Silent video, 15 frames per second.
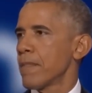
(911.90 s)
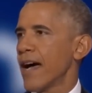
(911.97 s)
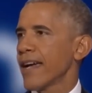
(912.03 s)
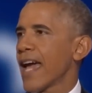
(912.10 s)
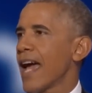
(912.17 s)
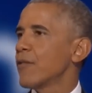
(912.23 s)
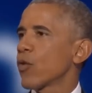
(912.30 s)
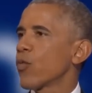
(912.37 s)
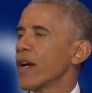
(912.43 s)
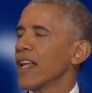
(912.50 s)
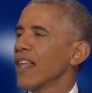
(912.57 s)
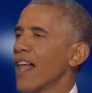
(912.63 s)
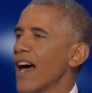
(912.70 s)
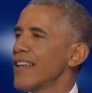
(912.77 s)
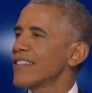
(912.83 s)
I came to
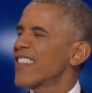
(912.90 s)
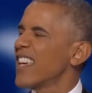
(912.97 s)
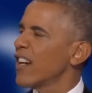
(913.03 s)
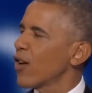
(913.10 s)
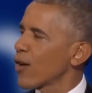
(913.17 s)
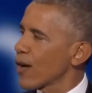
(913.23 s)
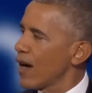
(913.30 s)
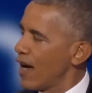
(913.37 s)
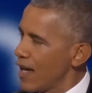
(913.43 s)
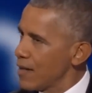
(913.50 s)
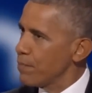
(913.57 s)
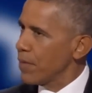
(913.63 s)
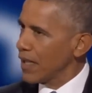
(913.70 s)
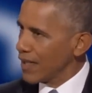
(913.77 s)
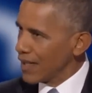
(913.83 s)
realize that her
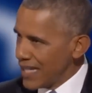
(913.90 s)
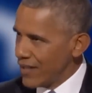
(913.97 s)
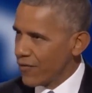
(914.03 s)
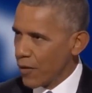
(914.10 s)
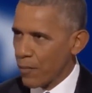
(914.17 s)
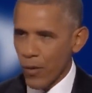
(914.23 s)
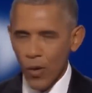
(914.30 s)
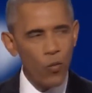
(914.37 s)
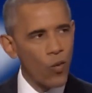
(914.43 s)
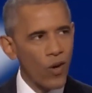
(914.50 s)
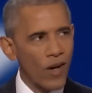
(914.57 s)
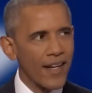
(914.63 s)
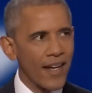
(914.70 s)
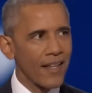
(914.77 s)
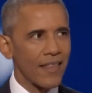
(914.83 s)
unbelievable
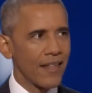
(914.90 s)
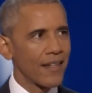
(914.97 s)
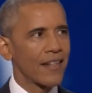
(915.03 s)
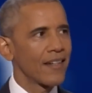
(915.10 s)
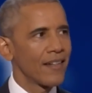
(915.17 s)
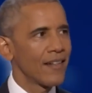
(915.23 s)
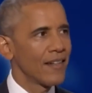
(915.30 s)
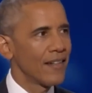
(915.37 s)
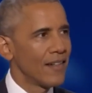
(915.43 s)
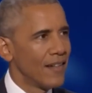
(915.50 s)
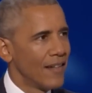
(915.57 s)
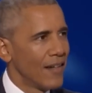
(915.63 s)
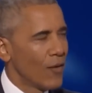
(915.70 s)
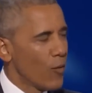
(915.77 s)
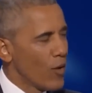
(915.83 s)
work ethic
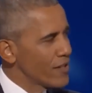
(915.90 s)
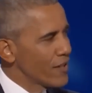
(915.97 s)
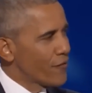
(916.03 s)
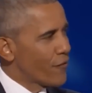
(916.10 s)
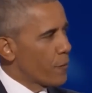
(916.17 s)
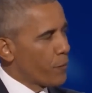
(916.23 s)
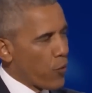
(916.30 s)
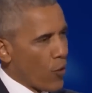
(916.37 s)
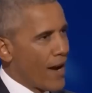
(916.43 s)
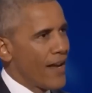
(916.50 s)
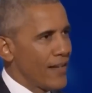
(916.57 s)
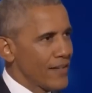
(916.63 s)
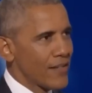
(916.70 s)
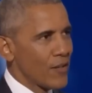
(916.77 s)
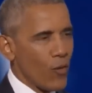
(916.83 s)
wasn't for
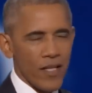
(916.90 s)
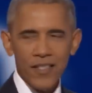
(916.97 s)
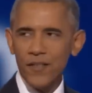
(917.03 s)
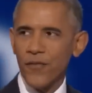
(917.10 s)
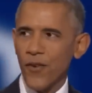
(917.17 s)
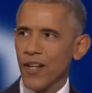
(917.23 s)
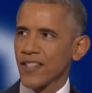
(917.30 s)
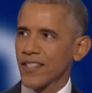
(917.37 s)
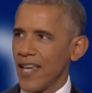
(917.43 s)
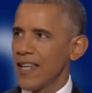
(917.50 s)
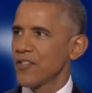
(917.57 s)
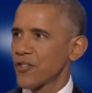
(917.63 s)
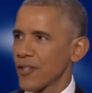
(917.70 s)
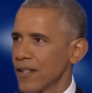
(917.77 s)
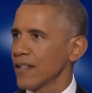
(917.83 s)
praise, it wasn't for
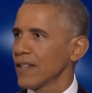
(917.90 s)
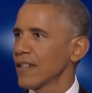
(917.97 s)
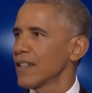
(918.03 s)
attention,